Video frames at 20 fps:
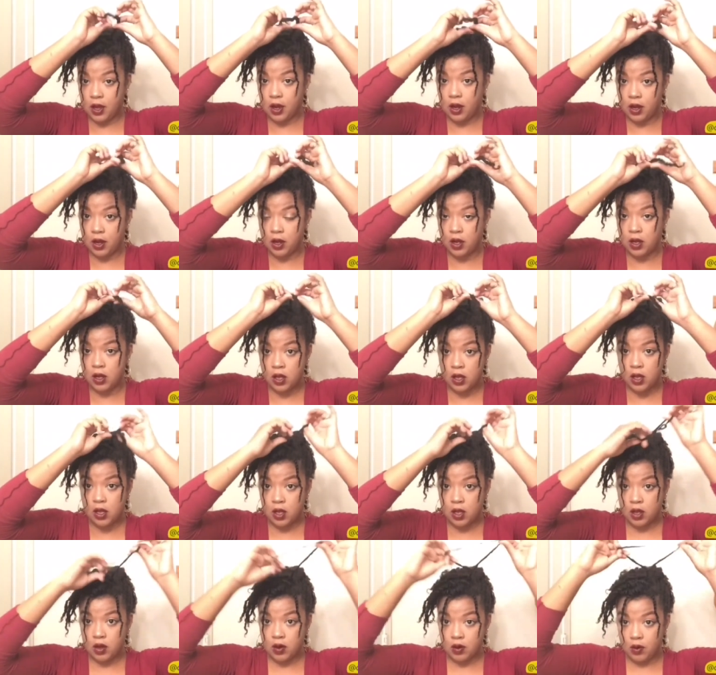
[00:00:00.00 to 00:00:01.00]
show you
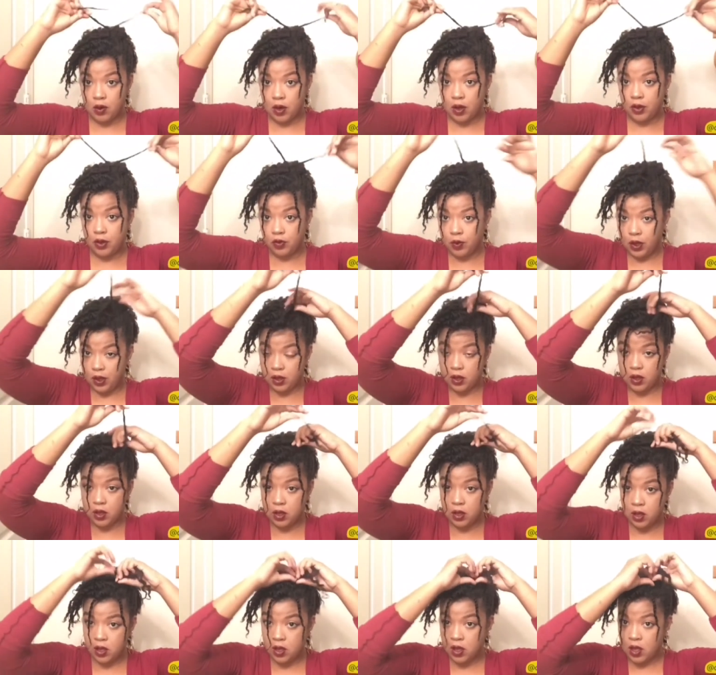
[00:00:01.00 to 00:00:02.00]

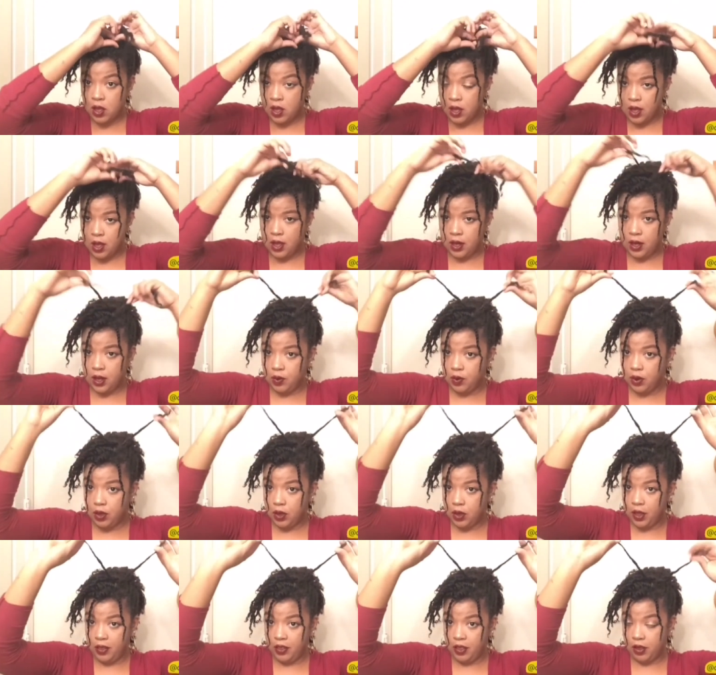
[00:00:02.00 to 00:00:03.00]
closer look at how
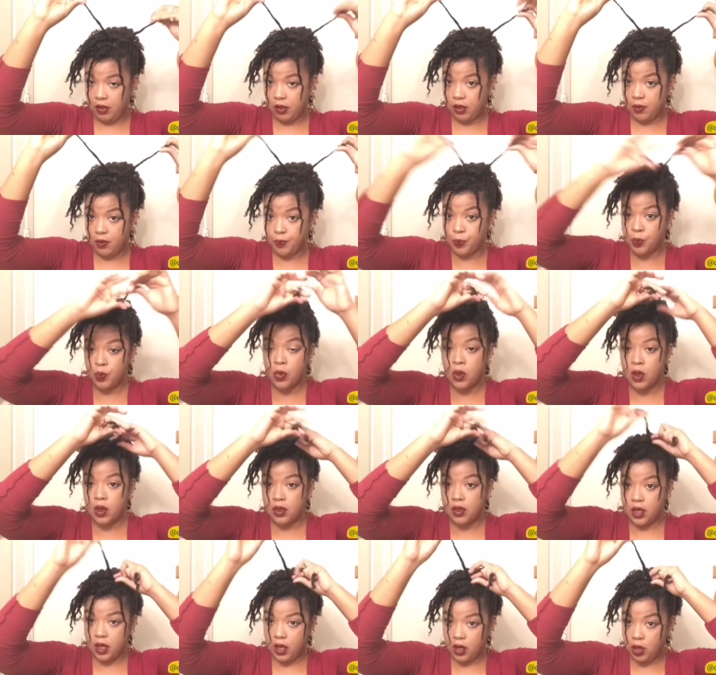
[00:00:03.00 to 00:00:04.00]
I unravel my
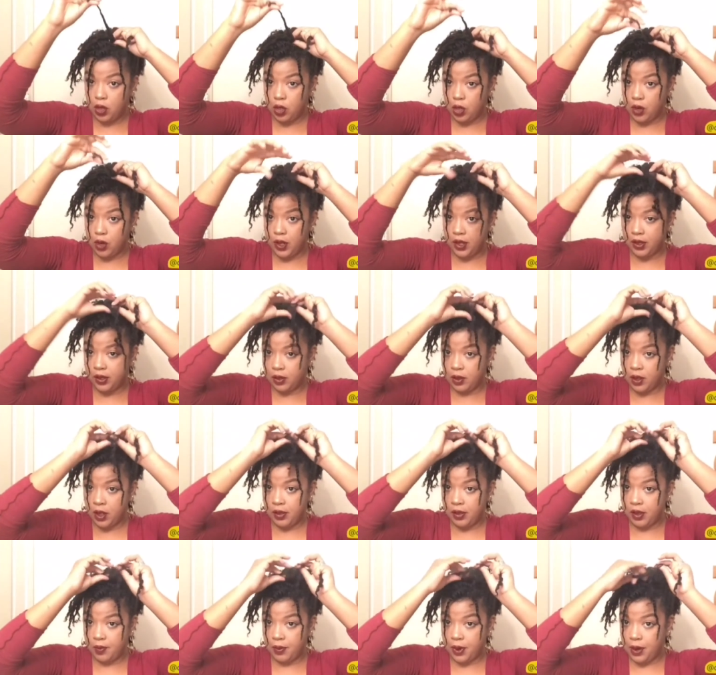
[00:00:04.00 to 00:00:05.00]
hair
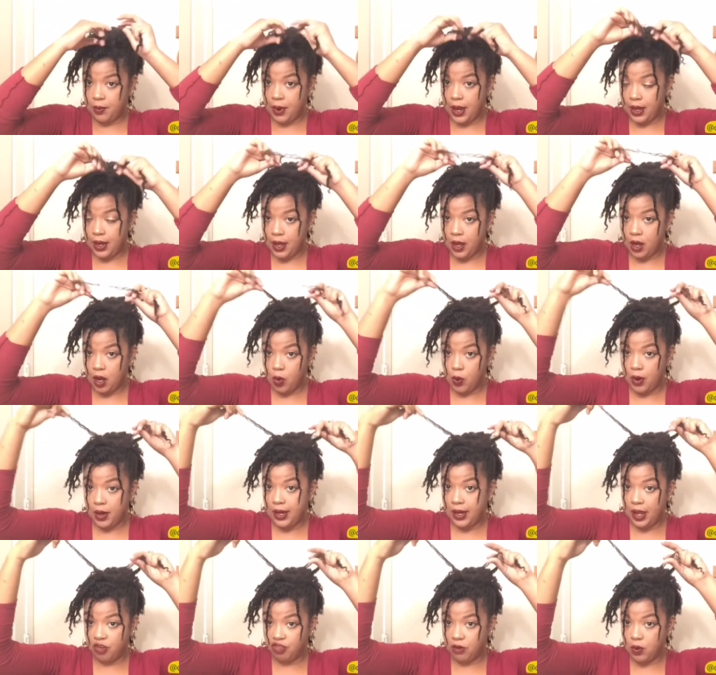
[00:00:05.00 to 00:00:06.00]
so you
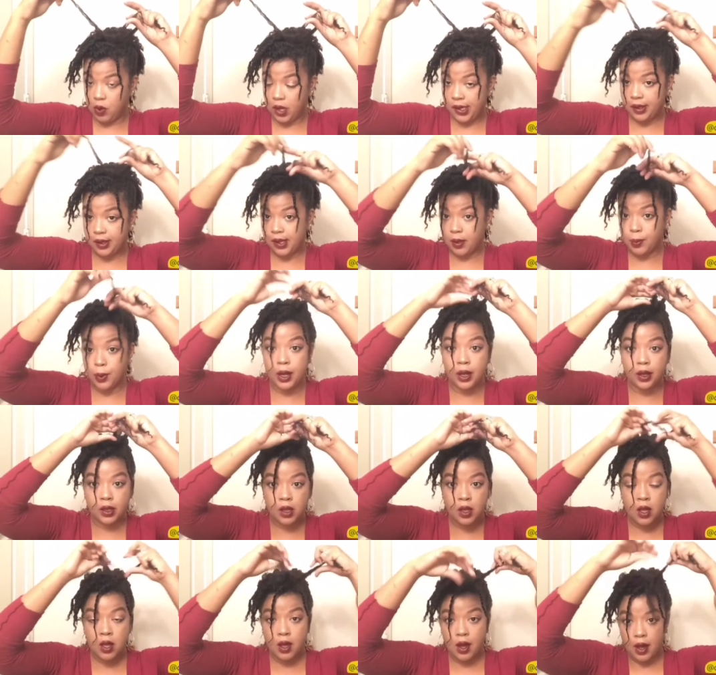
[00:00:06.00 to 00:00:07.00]
just
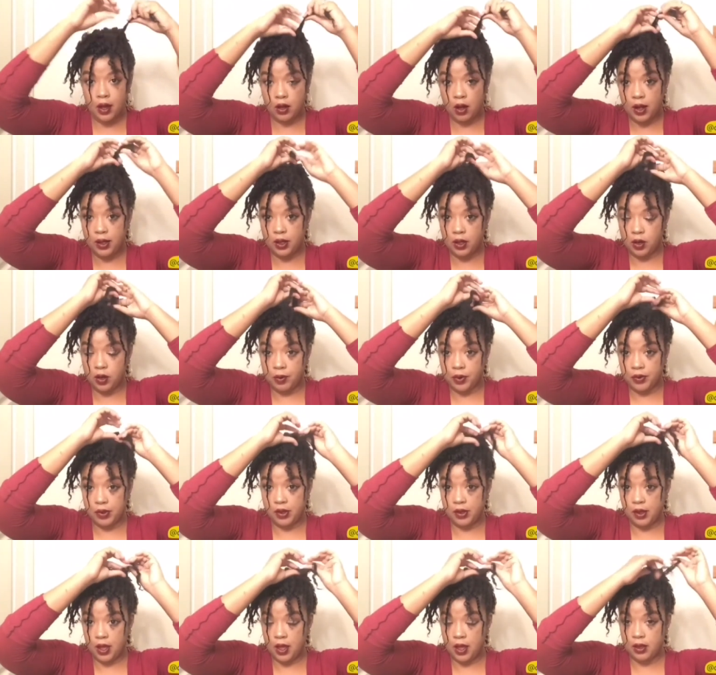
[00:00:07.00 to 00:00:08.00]
separate after
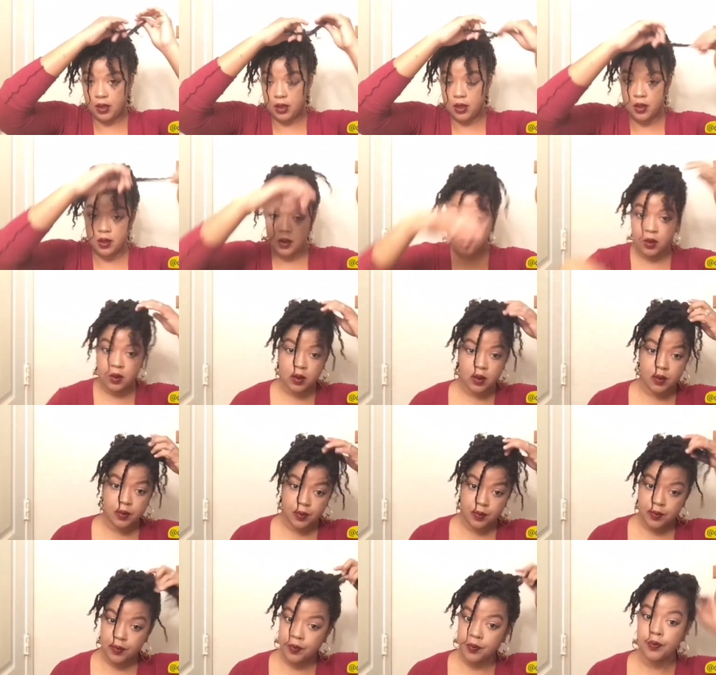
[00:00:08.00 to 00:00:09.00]
you separate the
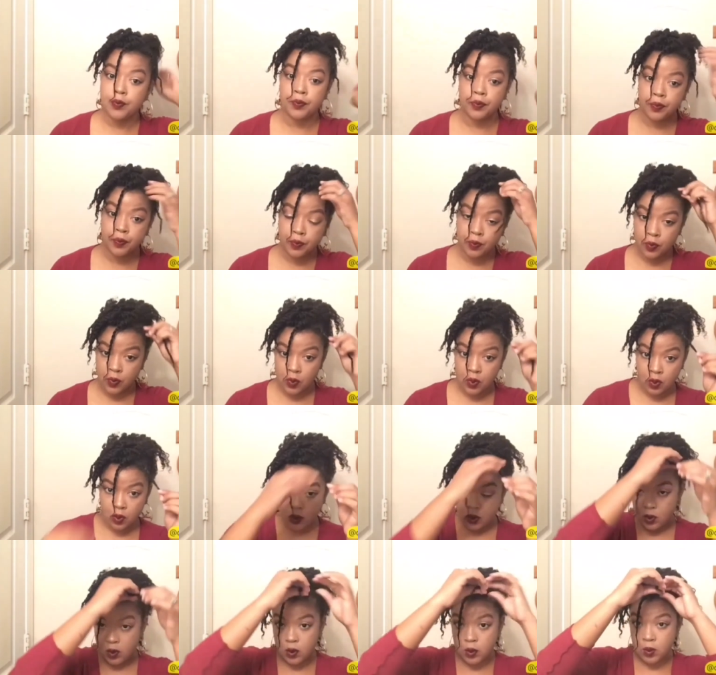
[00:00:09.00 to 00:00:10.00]
twist guys you
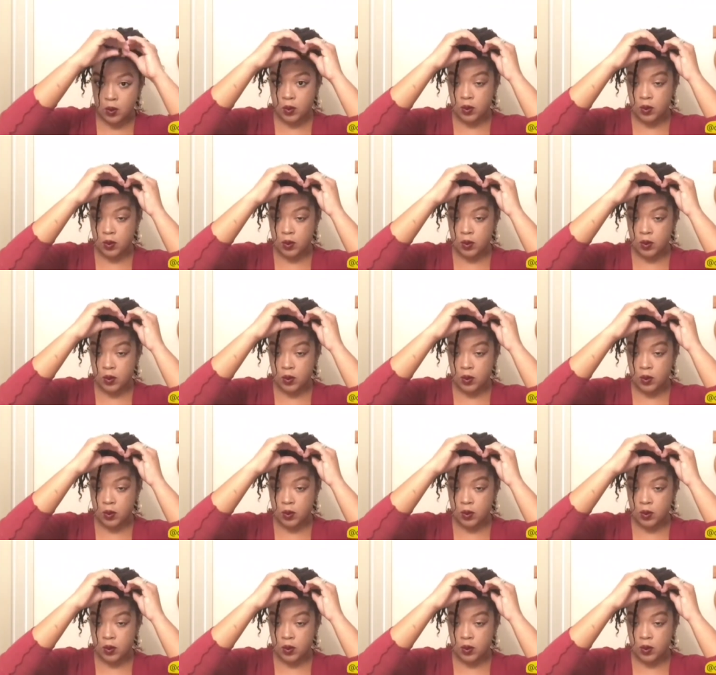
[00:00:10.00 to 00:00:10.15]
just